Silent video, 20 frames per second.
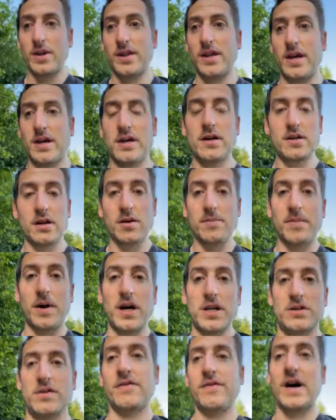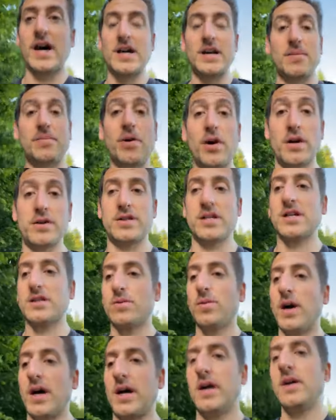when they're combined with fat in a
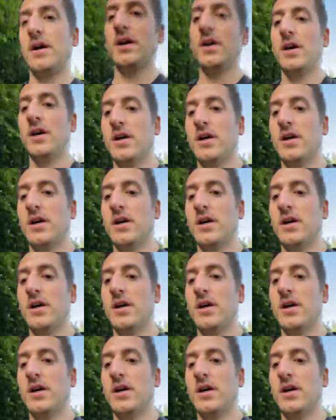processed way.